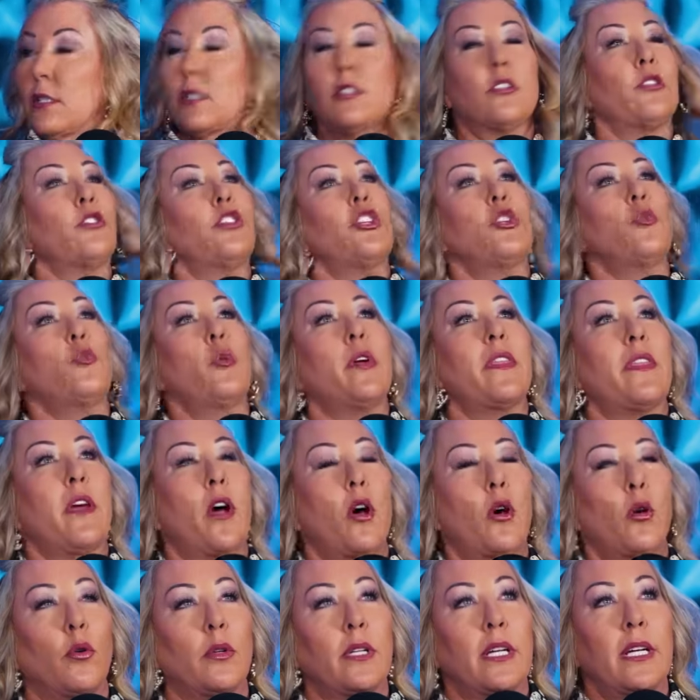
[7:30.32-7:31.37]
So you
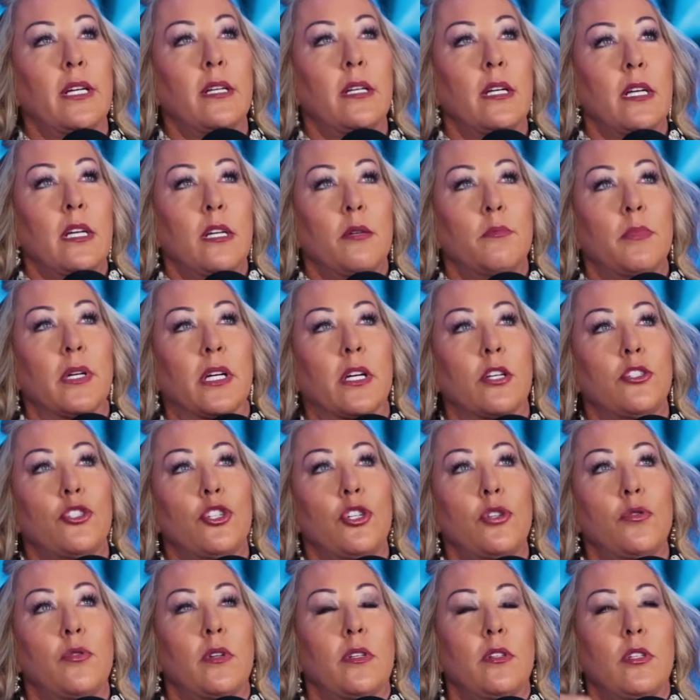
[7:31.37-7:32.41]
withhold it because
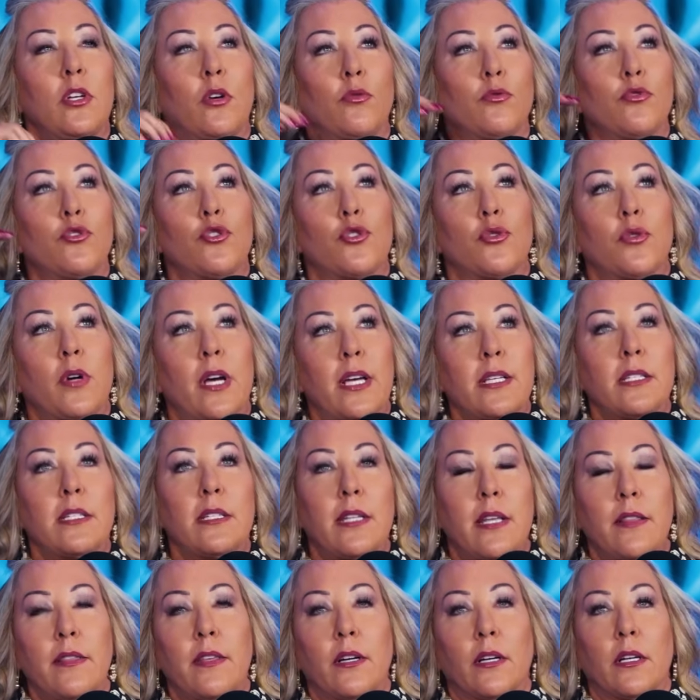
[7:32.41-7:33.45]
you don't trust
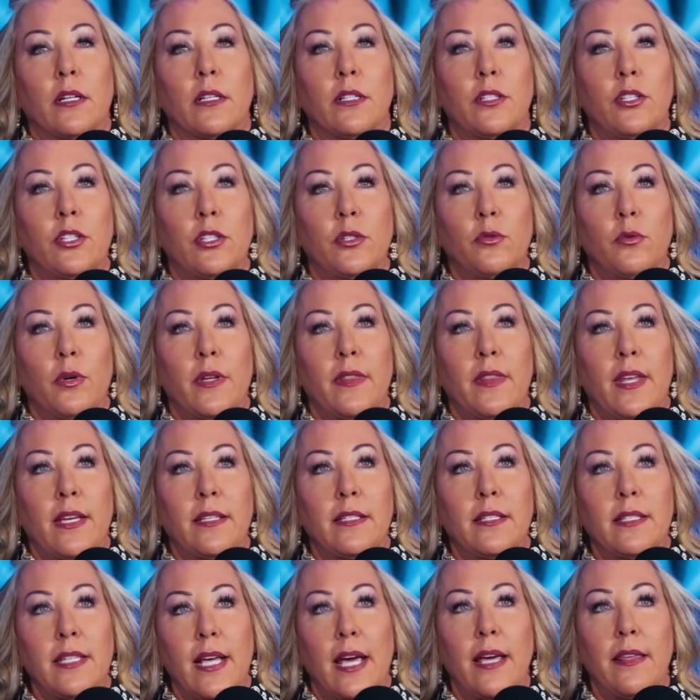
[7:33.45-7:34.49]
that they're going to do what they
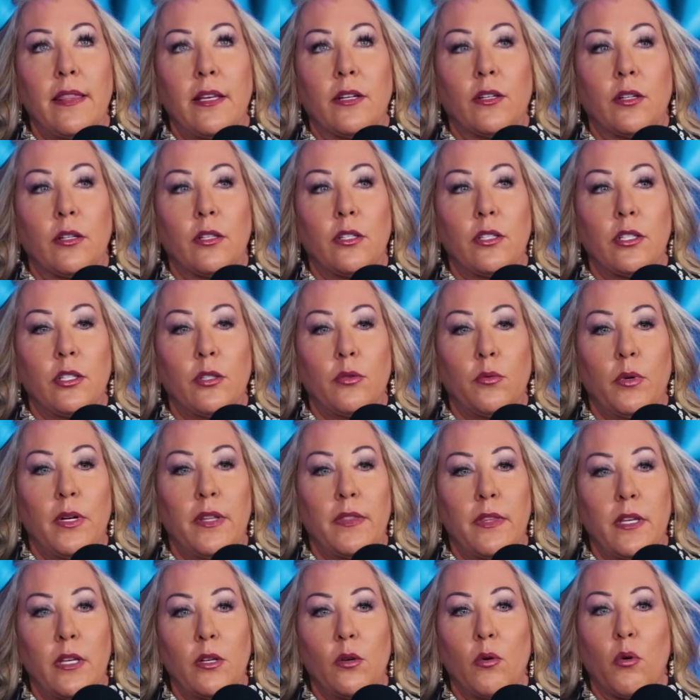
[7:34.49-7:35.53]
say they're going to do
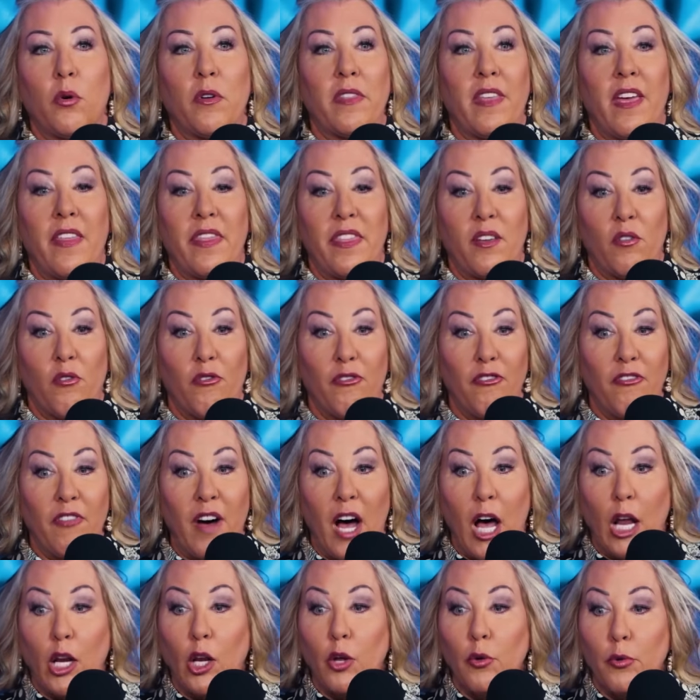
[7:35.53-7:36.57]
with it or that they'll
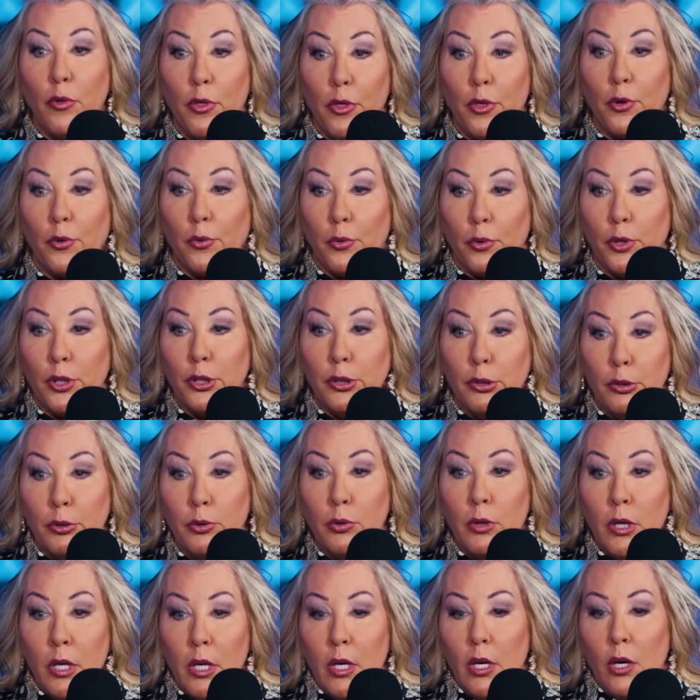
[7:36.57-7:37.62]
follow
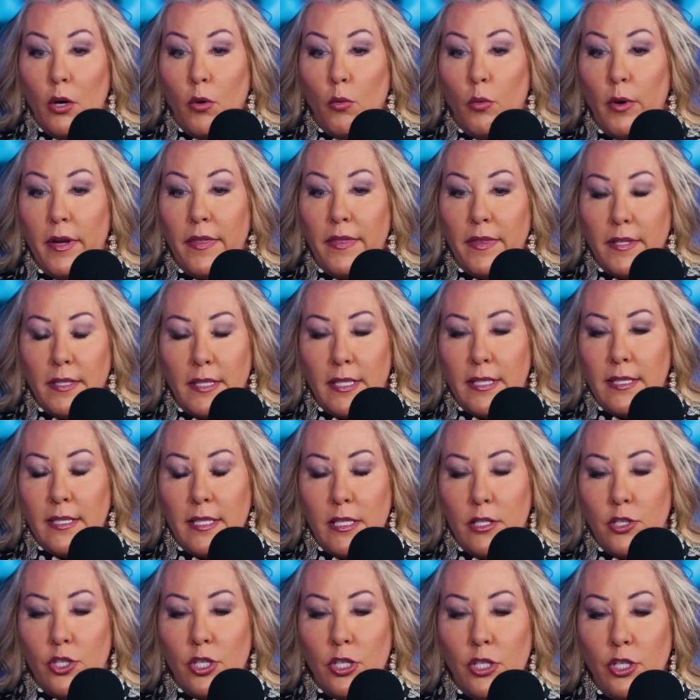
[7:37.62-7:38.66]
through with the
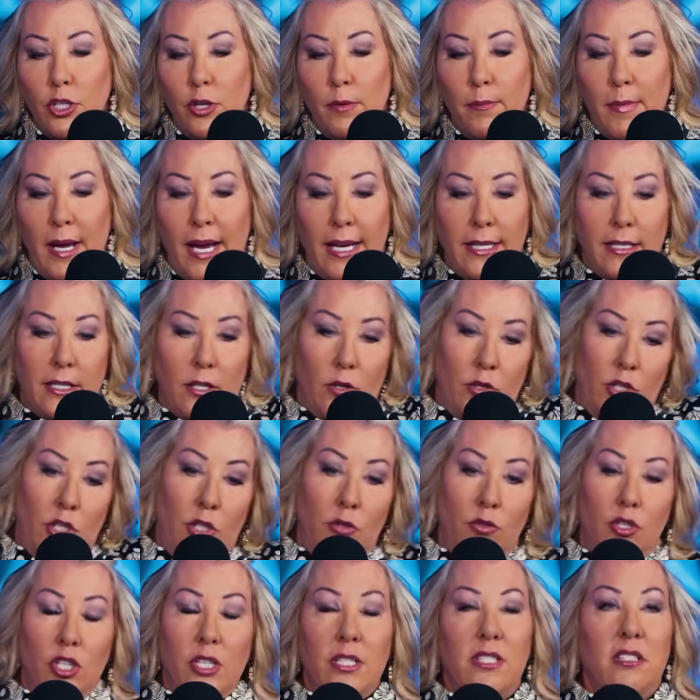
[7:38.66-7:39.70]
decision you made. So
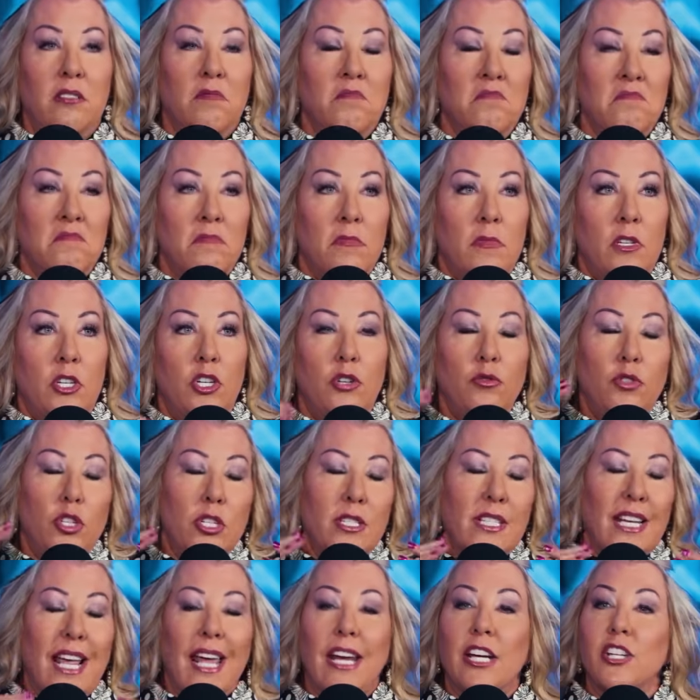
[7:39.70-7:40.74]
you just you
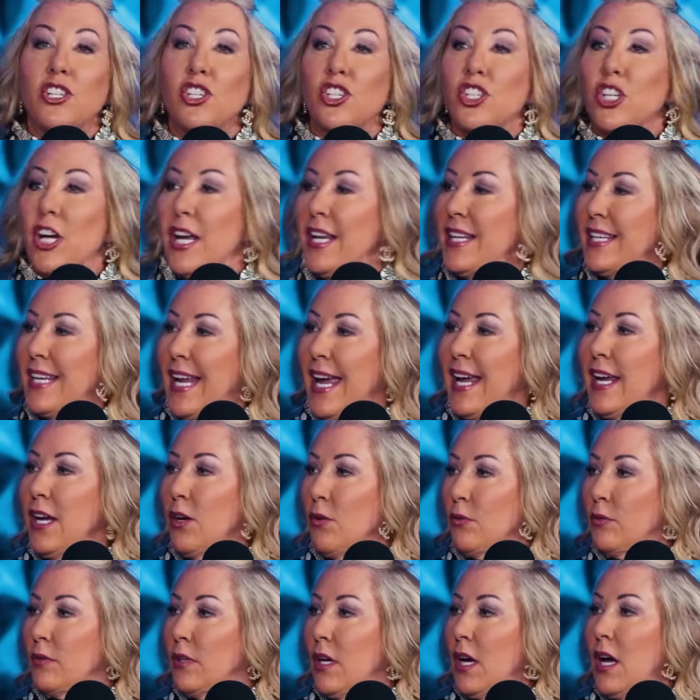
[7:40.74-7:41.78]
just kind of shut
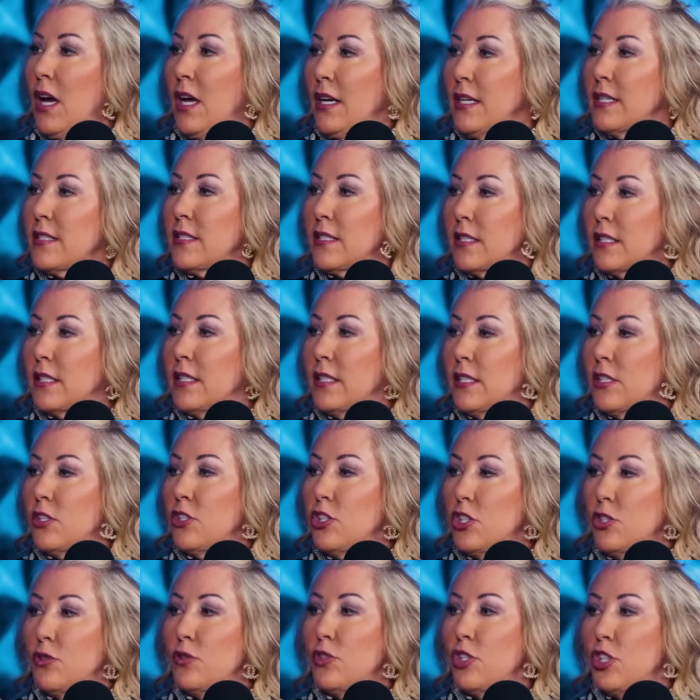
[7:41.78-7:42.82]
down. Honest to
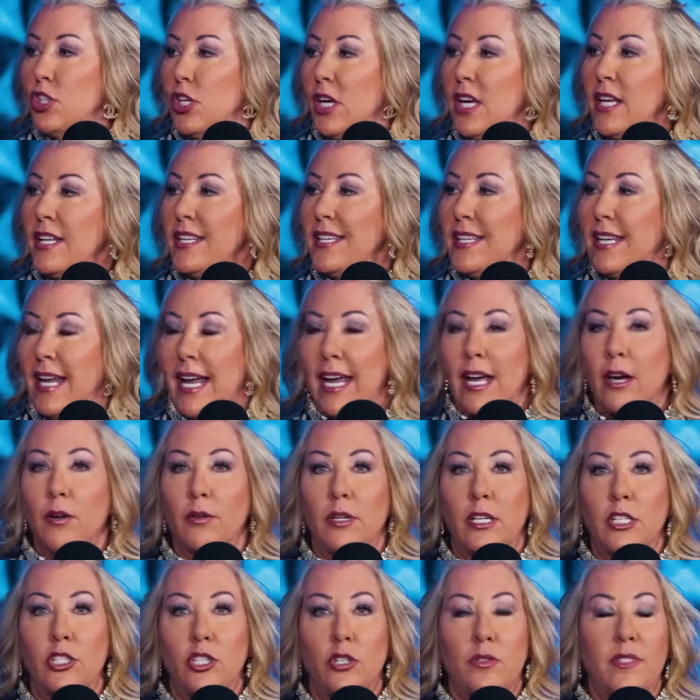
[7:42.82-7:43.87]
goodness, you shut down
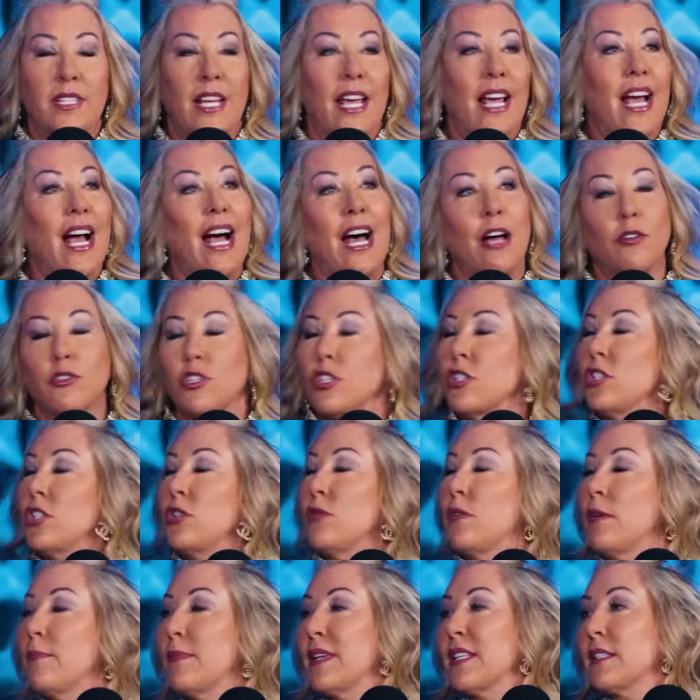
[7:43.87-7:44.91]
and you say, "I'll just
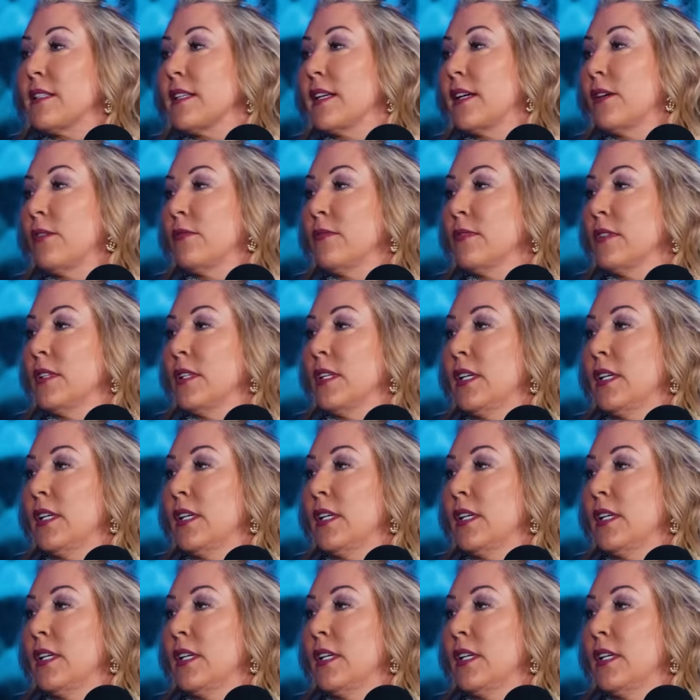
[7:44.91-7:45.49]
do it myself."